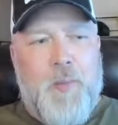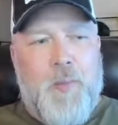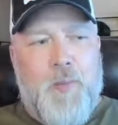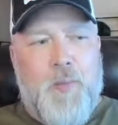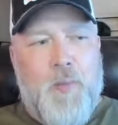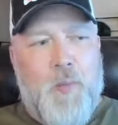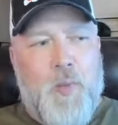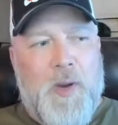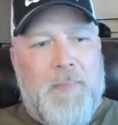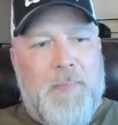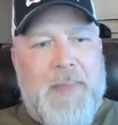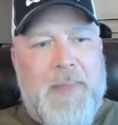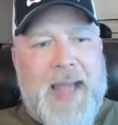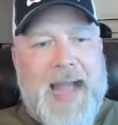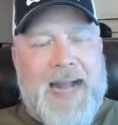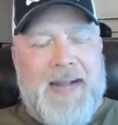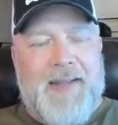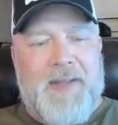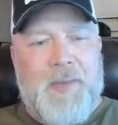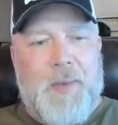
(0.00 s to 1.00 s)
went
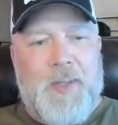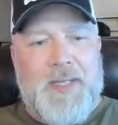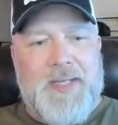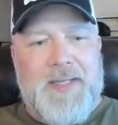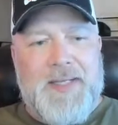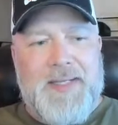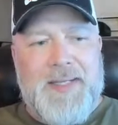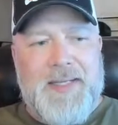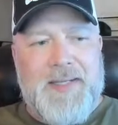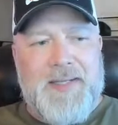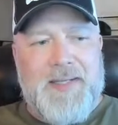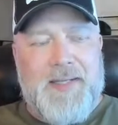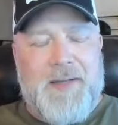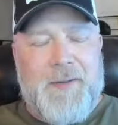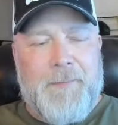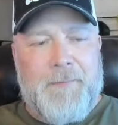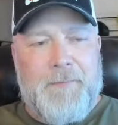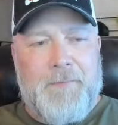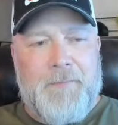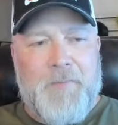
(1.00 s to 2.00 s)
back to a
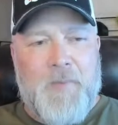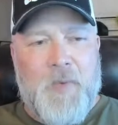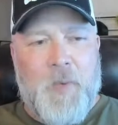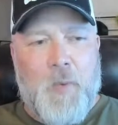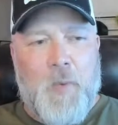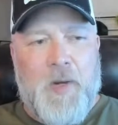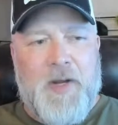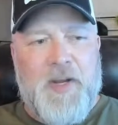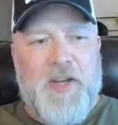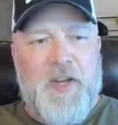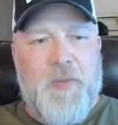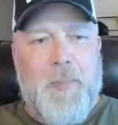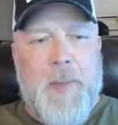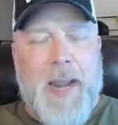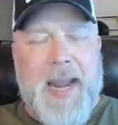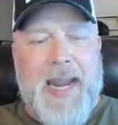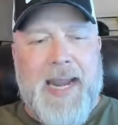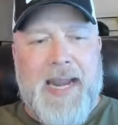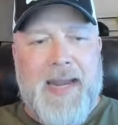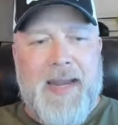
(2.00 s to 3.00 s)
system where you
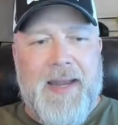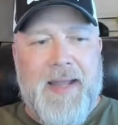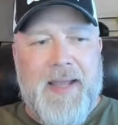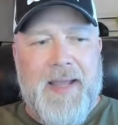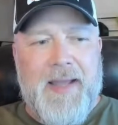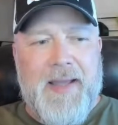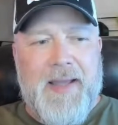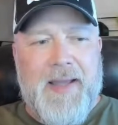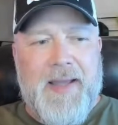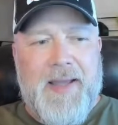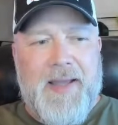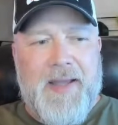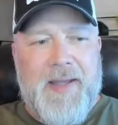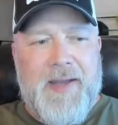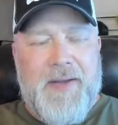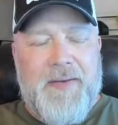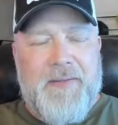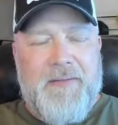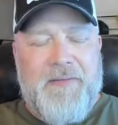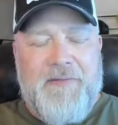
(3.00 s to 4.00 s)
paid
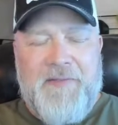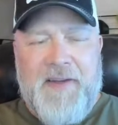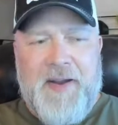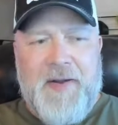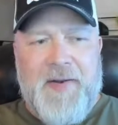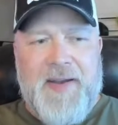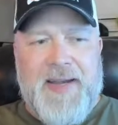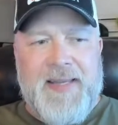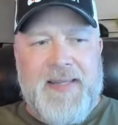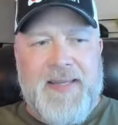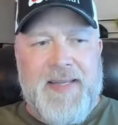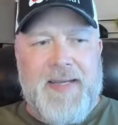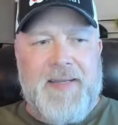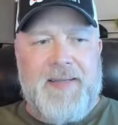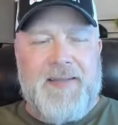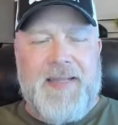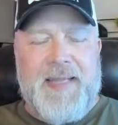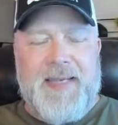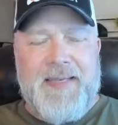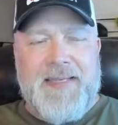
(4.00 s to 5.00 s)
very
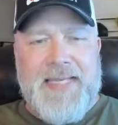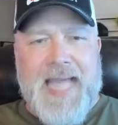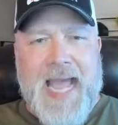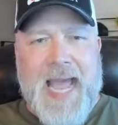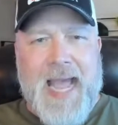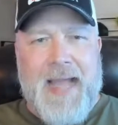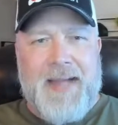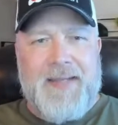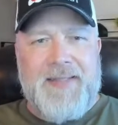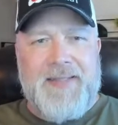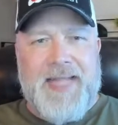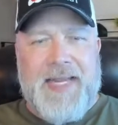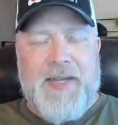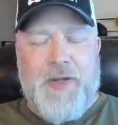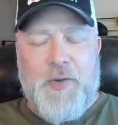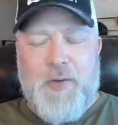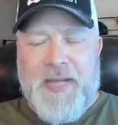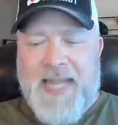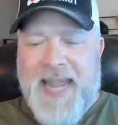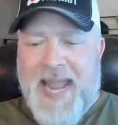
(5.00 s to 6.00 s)
little in tax and
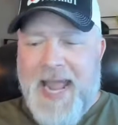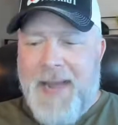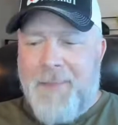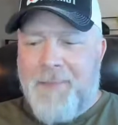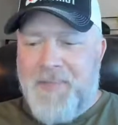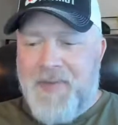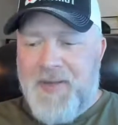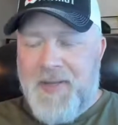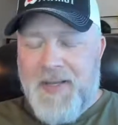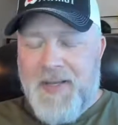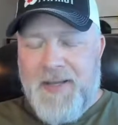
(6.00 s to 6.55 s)
you kept